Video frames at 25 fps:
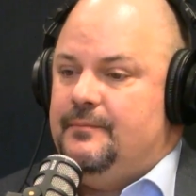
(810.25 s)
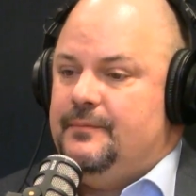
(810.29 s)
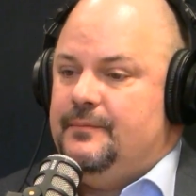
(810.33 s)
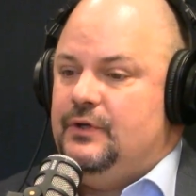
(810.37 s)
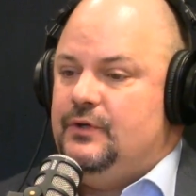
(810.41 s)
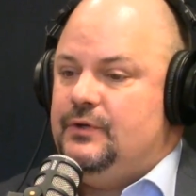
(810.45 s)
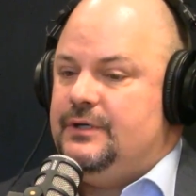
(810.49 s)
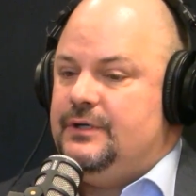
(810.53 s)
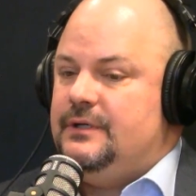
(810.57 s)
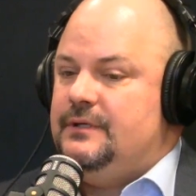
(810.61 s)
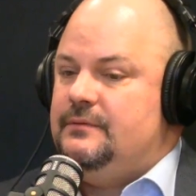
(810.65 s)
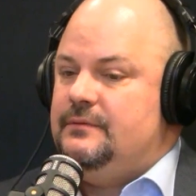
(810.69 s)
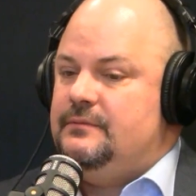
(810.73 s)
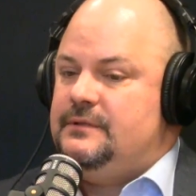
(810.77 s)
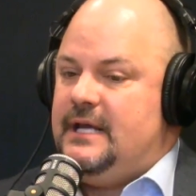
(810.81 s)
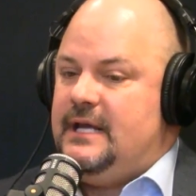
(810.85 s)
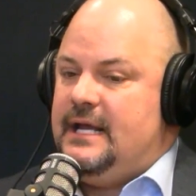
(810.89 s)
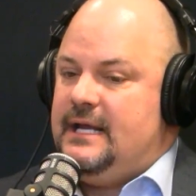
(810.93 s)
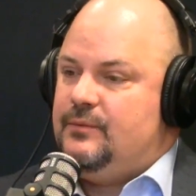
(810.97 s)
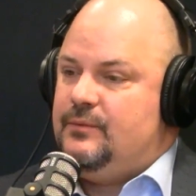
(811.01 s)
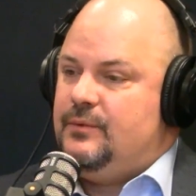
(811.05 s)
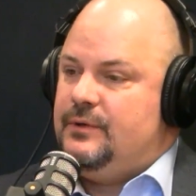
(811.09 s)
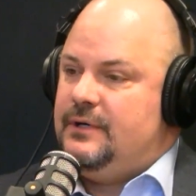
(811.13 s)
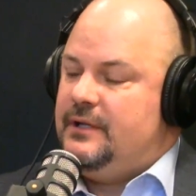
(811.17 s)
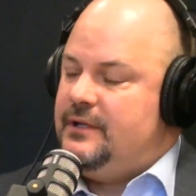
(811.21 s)
You could
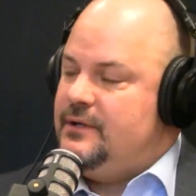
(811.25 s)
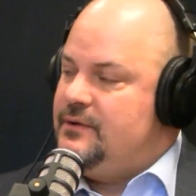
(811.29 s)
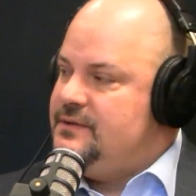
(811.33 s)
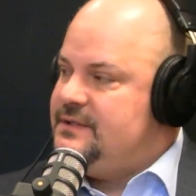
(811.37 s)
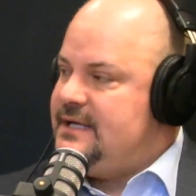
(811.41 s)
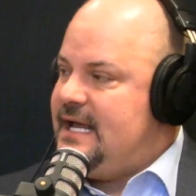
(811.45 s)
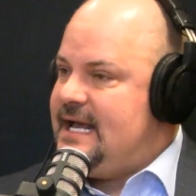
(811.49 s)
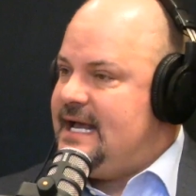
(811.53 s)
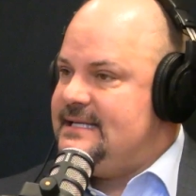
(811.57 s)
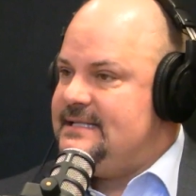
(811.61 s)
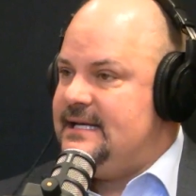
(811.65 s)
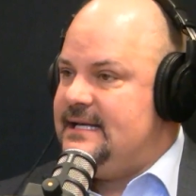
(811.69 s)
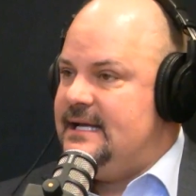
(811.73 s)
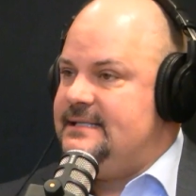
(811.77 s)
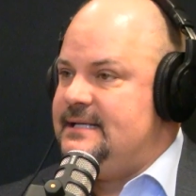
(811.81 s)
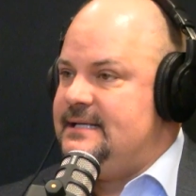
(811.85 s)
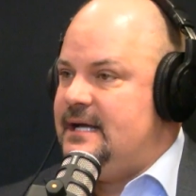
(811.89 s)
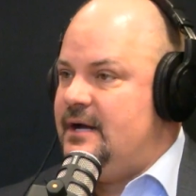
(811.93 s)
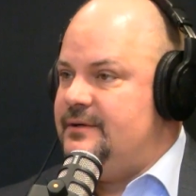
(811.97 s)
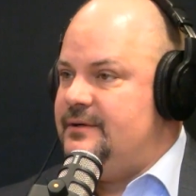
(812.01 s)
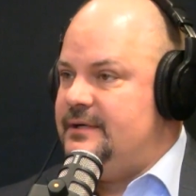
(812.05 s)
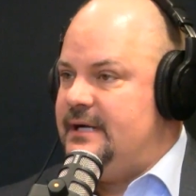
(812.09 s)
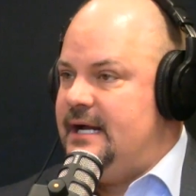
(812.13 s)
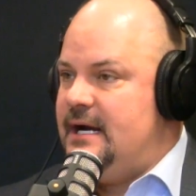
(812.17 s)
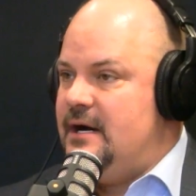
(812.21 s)
take one of those assets
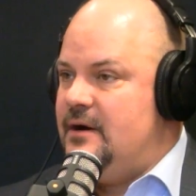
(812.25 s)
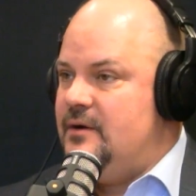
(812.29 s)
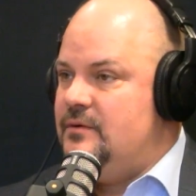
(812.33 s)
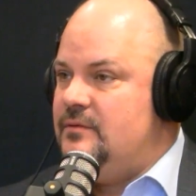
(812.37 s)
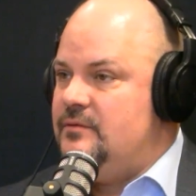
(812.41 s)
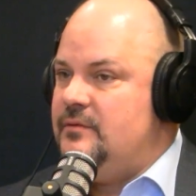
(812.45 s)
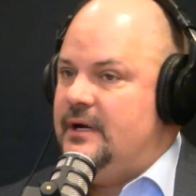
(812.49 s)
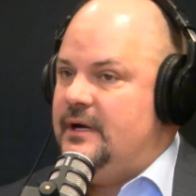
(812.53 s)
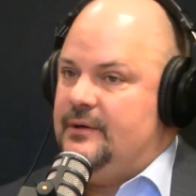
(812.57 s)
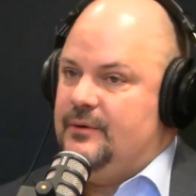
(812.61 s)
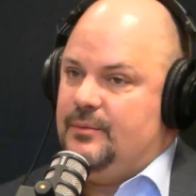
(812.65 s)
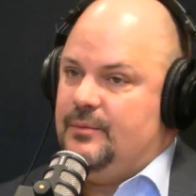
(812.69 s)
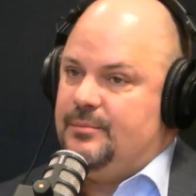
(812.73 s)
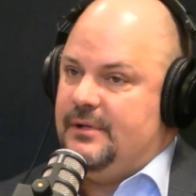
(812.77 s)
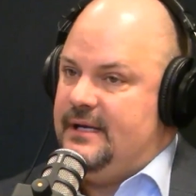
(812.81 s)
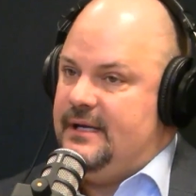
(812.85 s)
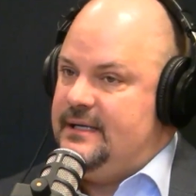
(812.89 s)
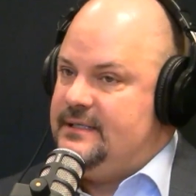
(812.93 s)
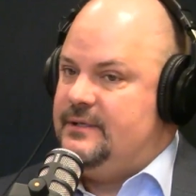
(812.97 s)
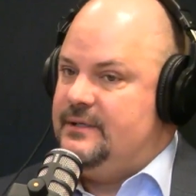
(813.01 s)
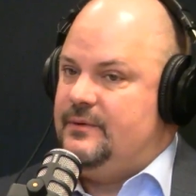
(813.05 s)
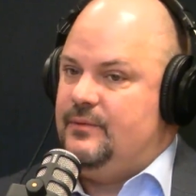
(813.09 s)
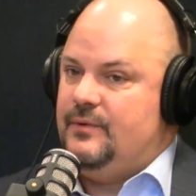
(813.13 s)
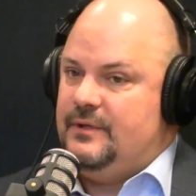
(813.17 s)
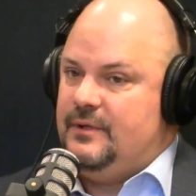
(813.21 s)
out now and
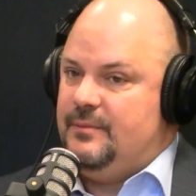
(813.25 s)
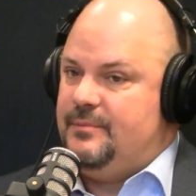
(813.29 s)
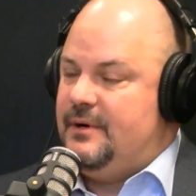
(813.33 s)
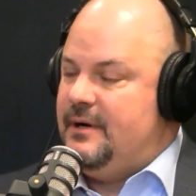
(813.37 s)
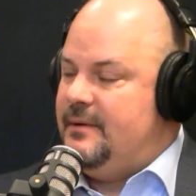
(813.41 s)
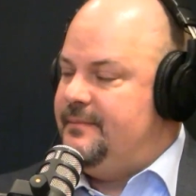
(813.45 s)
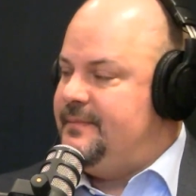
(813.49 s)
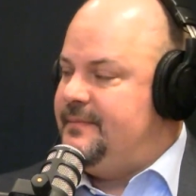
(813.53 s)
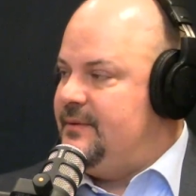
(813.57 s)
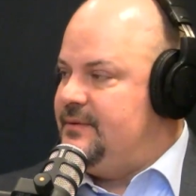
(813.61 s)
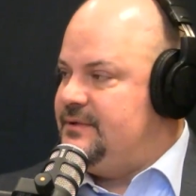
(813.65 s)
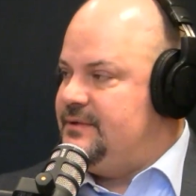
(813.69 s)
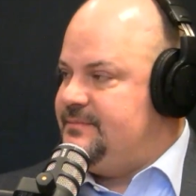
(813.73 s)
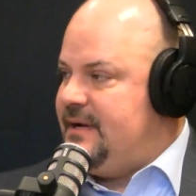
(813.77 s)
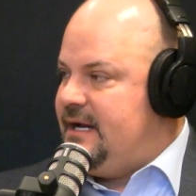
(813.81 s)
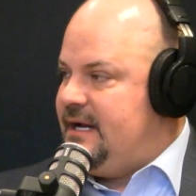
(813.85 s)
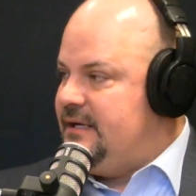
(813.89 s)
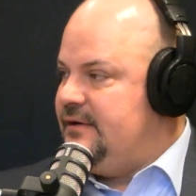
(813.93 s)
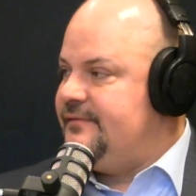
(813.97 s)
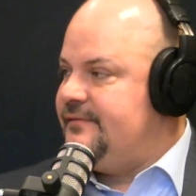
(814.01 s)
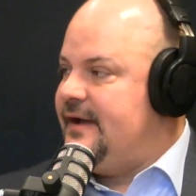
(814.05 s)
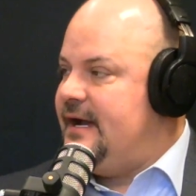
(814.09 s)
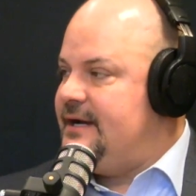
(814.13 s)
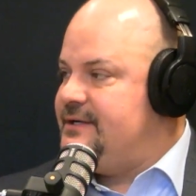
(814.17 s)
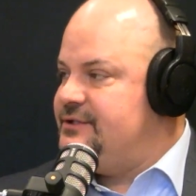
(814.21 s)
replace it with a pump that was
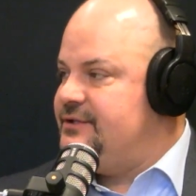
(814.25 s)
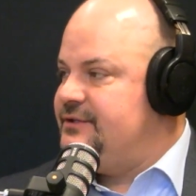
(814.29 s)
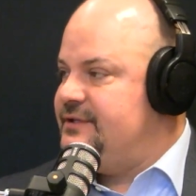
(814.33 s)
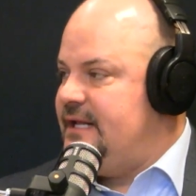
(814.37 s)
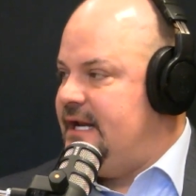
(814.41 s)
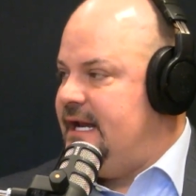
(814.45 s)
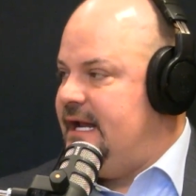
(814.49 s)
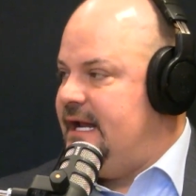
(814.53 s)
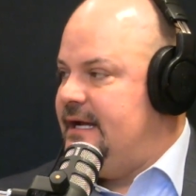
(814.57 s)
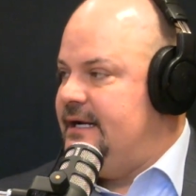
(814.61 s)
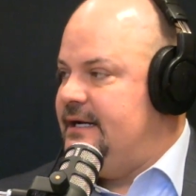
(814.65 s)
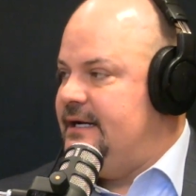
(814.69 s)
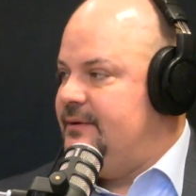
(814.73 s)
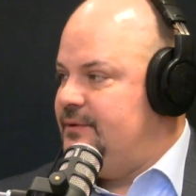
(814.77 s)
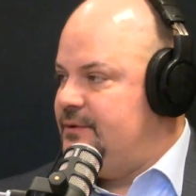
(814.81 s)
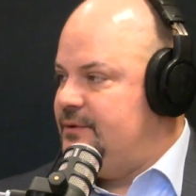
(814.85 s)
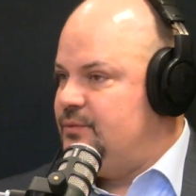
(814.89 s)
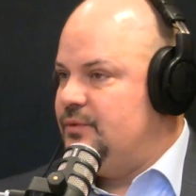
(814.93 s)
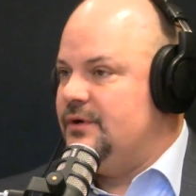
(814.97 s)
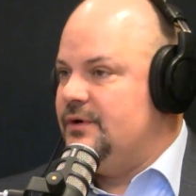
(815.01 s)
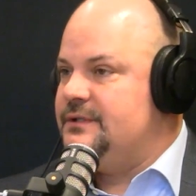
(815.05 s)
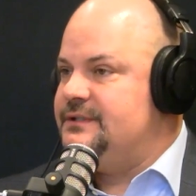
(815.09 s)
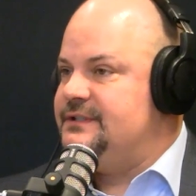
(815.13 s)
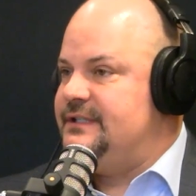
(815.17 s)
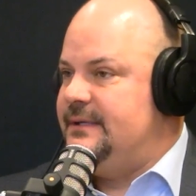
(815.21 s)
manufactured today, and it
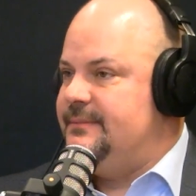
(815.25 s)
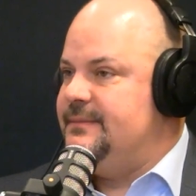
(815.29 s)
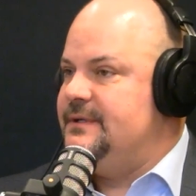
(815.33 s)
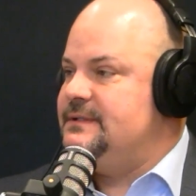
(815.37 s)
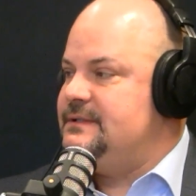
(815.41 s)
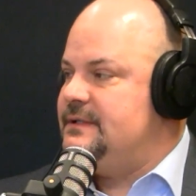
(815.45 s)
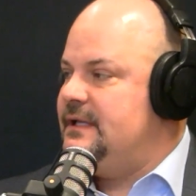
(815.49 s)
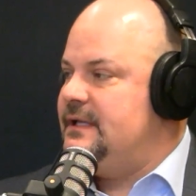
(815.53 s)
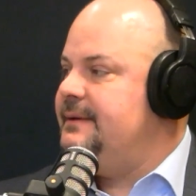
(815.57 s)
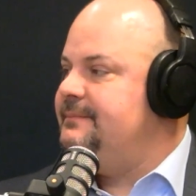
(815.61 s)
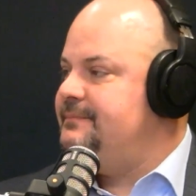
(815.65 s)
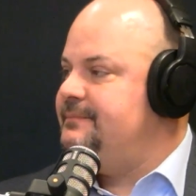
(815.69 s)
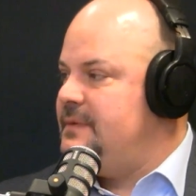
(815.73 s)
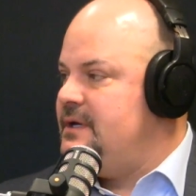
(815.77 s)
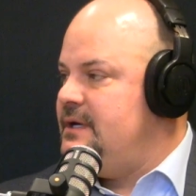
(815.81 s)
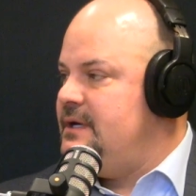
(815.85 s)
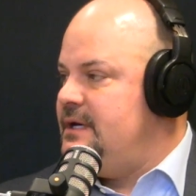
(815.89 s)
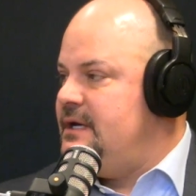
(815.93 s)
would work seamlessly.